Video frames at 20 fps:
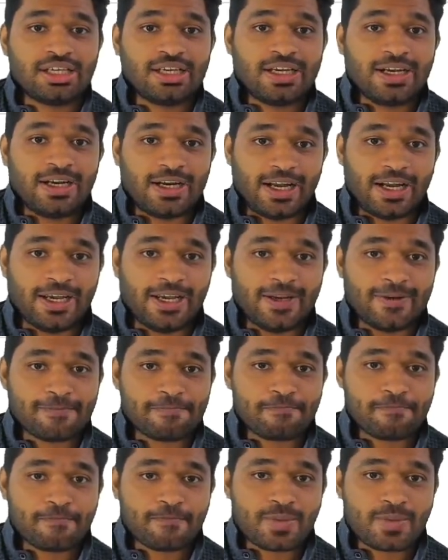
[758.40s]
right?
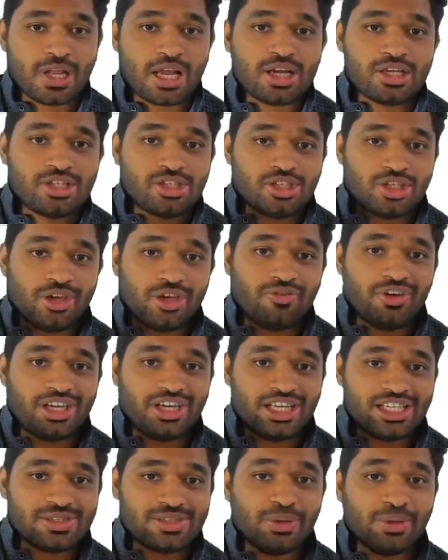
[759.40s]
So if it
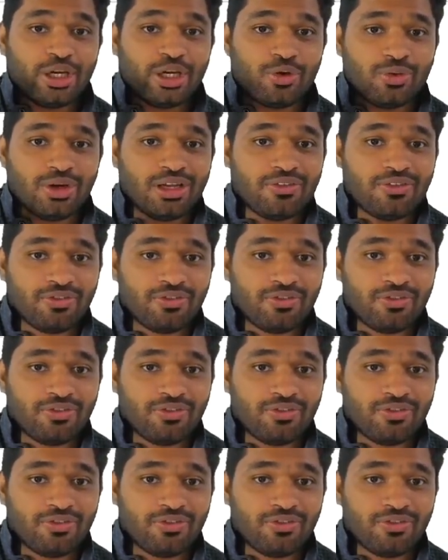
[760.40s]
is between